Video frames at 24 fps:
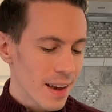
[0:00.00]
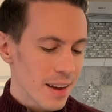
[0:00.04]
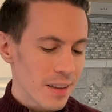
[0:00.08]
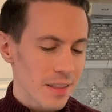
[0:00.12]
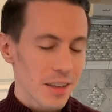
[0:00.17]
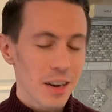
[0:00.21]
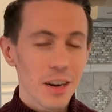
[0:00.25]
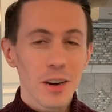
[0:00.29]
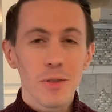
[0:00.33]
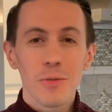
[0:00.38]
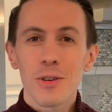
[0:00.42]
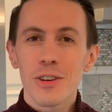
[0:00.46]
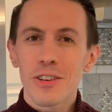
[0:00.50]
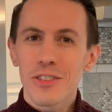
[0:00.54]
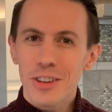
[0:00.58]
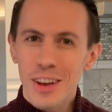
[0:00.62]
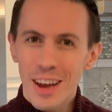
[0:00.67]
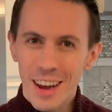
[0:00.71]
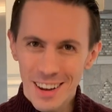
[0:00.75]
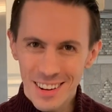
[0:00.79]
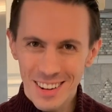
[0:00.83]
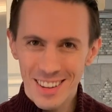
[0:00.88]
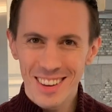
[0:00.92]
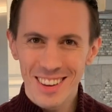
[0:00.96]
that I
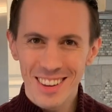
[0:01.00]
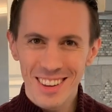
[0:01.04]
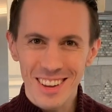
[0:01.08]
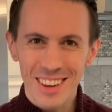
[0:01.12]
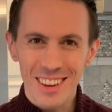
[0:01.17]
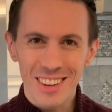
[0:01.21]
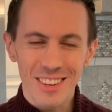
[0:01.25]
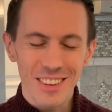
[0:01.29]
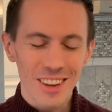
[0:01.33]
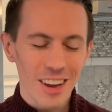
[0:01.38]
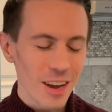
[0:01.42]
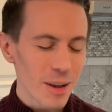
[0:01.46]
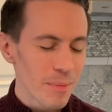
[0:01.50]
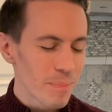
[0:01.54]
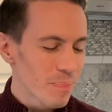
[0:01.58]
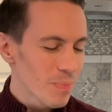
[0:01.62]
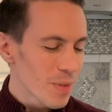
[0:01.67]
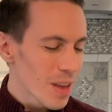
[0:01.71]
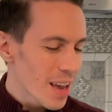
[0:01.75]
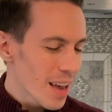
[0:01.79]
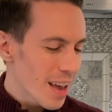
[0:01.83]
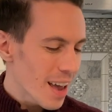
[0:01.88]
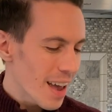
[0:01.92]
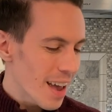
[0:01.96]
reached out to Lisa
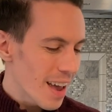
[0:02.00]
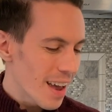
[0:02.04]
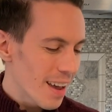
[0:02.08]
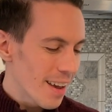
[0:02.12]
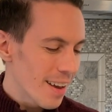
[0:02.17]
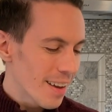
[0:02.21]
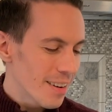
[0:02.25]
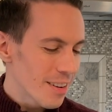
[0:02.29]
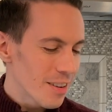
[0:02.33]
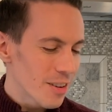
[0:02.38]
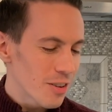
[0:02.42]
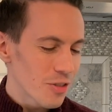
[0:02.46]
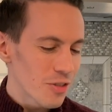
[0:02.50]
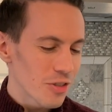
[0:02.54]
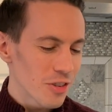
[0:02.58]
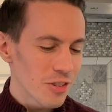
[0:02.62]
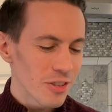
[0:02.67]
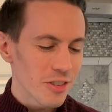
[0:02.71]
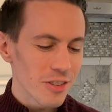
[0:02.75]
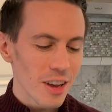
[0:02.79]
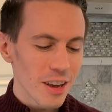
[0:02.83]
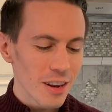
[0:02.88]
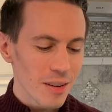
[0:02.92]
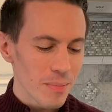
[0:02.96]
and she
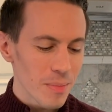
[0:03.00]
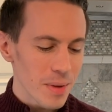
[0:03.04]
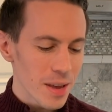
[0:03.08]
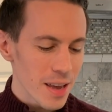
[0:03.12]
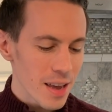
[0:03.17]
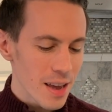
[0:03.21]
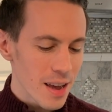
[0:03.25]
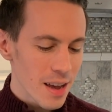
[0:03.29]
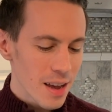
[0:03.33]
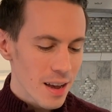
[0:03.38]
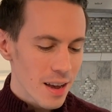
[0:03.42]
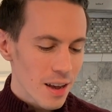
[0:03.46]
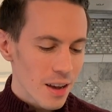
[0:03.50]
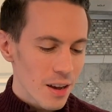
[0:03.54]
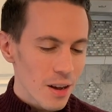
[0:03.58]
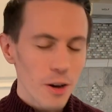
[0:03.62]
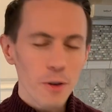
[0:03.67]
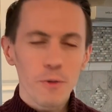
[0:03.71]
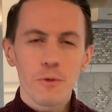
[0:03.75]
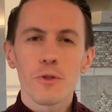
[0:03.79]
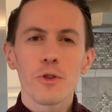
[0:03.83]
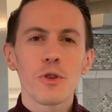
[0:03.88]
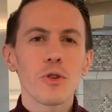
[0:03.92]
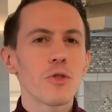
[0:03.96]
sent me a
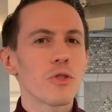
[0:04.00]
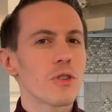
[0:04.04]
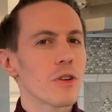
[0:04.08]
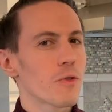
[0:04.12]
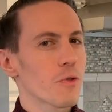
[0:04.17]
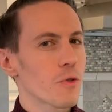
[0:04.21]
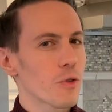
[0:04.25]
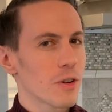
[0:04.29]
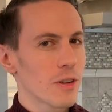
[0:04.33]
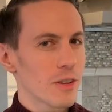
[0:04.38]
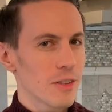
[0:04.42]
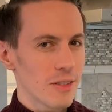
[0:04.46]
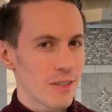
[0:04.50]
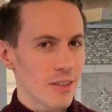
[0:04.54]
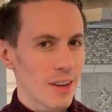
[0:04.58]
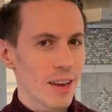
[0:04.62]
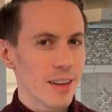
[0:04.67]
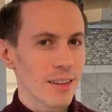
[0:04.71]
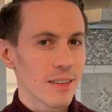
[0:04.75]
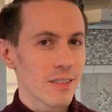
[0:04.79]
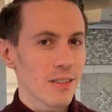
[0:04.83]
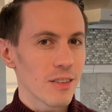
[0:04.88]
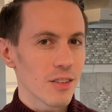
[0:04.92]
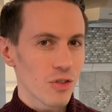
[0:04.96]
few different
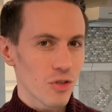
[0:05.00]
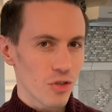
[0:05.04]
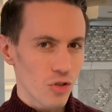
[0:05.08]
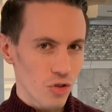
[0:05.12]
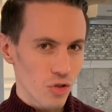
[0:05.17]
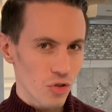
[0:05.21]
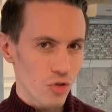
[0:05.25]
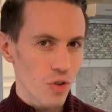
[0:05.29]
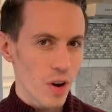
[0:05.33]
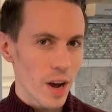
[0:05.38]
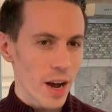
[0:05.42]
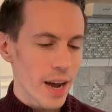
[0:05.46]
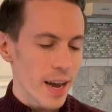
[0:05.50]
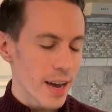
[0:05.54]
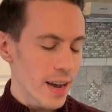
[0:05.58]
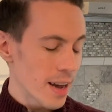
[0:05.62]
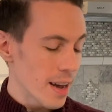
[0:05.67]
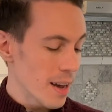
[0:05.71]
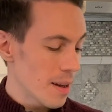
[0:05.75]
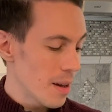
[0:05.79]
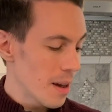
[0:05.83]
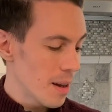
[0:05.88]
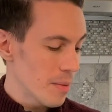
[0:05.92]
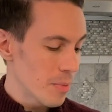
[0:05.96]
scents to try.
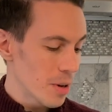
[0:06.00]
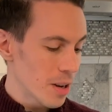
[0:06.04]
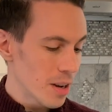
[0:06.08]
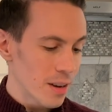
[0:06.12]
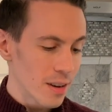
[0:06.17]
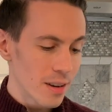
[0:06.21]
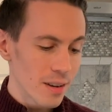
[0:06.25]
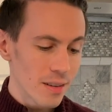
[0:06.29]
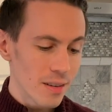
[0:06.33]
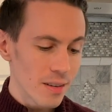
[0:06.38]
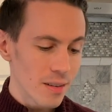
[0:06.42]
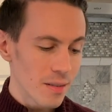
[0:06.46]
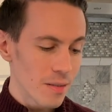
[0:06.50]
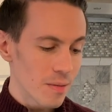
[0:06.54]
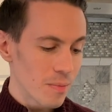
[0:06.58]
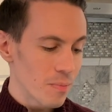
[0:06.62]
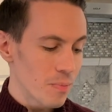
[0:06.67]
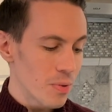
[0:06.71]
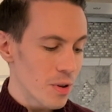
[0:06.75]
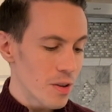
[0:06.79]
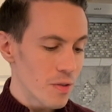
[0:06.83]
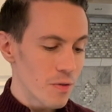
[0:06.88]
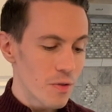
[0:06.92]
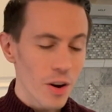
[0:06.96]
I'm gonna
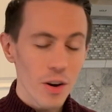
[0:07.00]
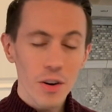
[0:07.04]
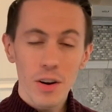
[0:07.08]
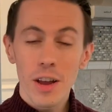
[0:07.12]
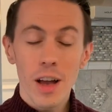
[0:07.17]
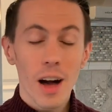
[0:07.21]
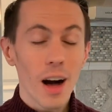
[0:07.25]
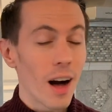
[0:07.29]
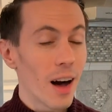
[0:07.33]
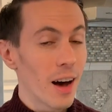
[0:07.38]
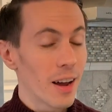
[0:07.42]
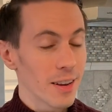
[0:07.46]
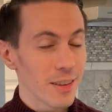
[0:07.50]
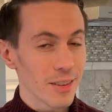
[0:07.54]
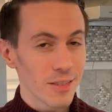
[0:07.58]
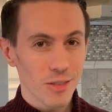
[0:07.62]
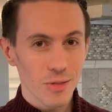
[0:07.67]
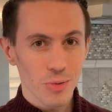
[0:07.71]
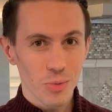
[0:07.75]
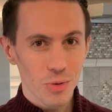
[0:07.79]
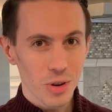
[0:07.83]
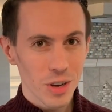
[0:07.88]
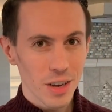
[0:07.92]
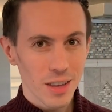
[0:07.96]
be very
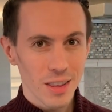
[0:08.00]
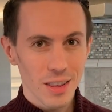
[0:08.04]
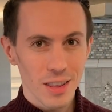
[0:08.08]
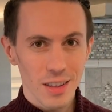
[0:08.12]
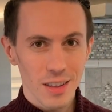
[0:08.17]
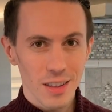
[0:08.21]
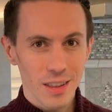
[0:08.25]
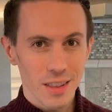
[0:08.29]
honest with